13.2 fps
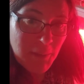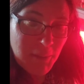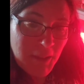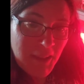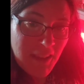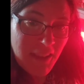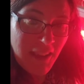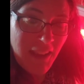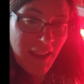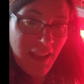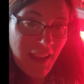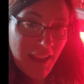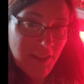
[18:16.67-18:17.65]
be,
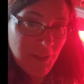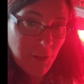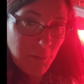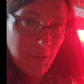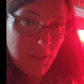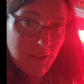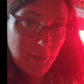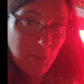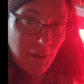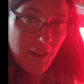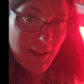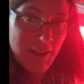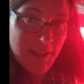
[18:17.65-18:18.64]
and don't be
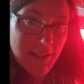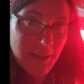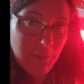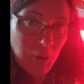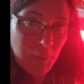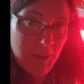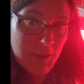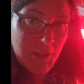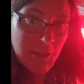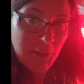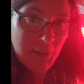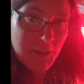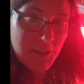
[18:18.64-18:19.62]
surprised at a moment's
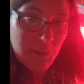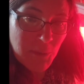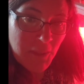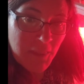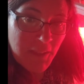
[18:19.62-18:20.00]
notice when